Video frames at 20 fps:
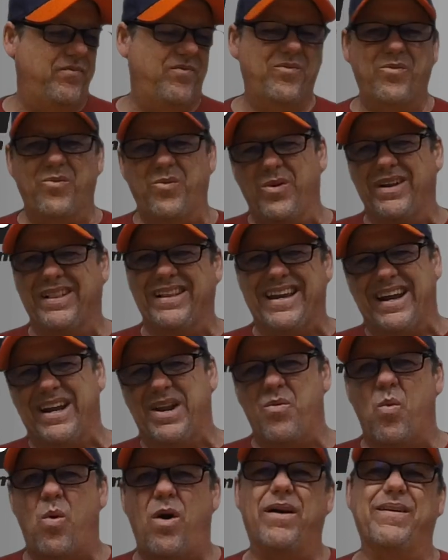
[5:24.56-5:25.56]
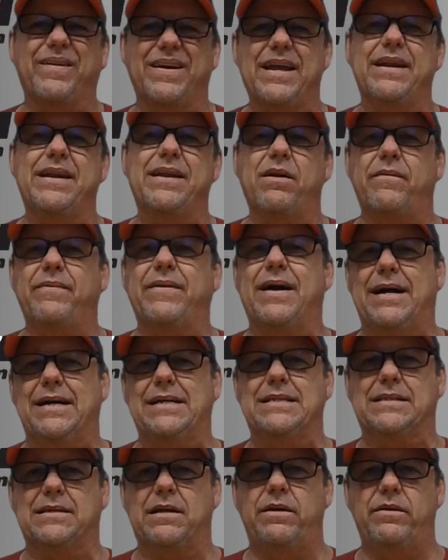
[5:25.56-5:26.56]
really any water getting in on the high
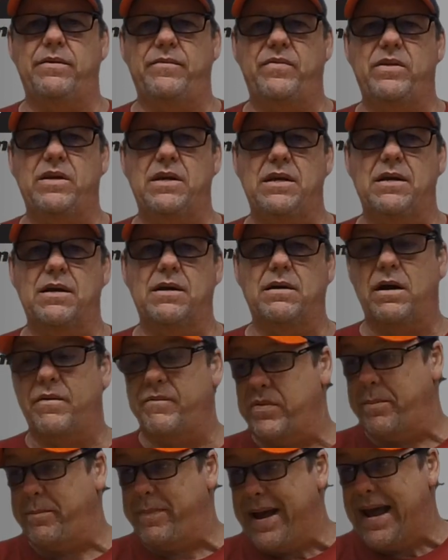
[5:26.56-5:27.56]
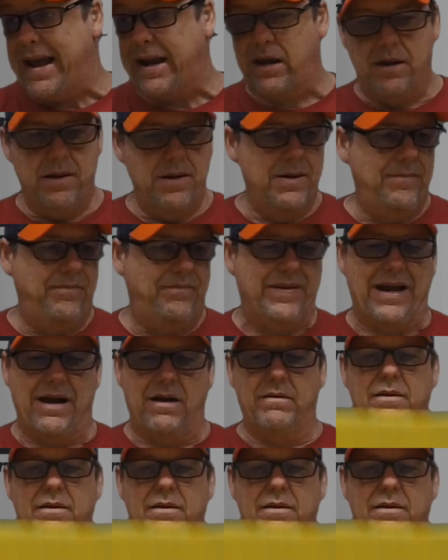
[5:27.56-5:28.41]
side of the bag. Now,